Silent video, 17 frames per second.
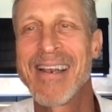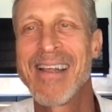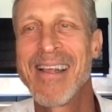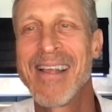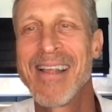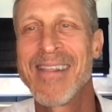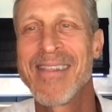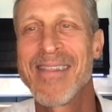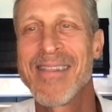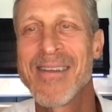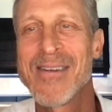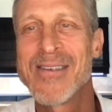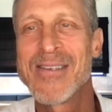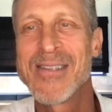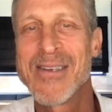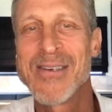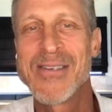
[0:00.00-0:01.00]
that
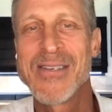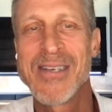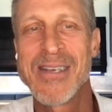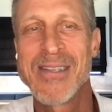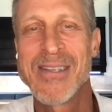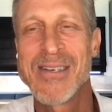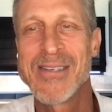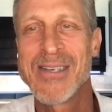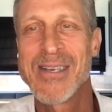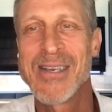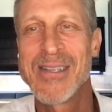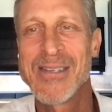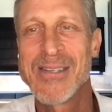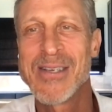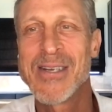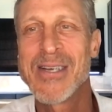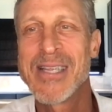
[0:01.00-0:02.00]
there, yeah. there's a there's
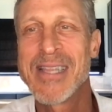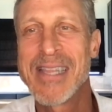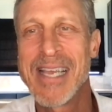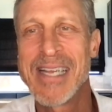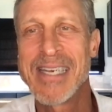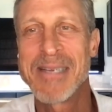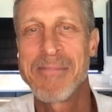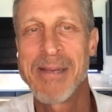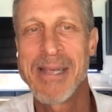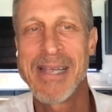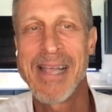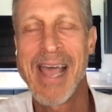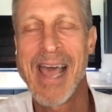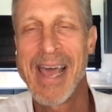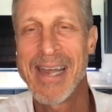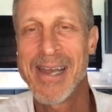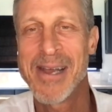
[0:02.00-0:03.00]
a there's a good thing to
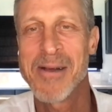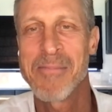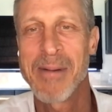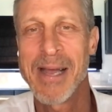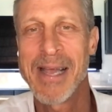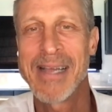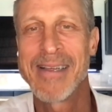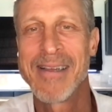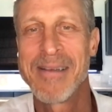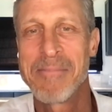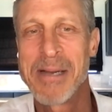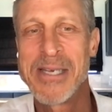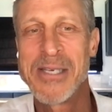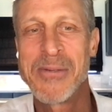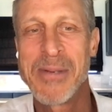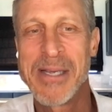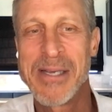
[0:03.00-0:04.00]
be had here by
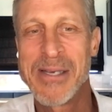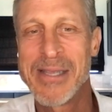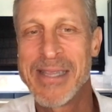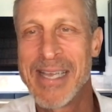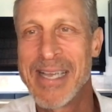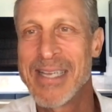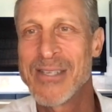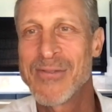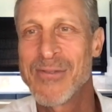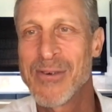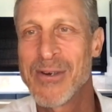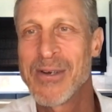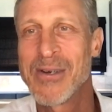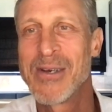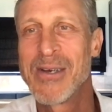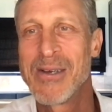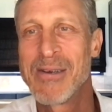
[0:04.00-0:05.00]
by doing good things
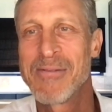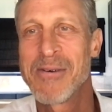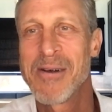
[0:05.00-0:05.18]
for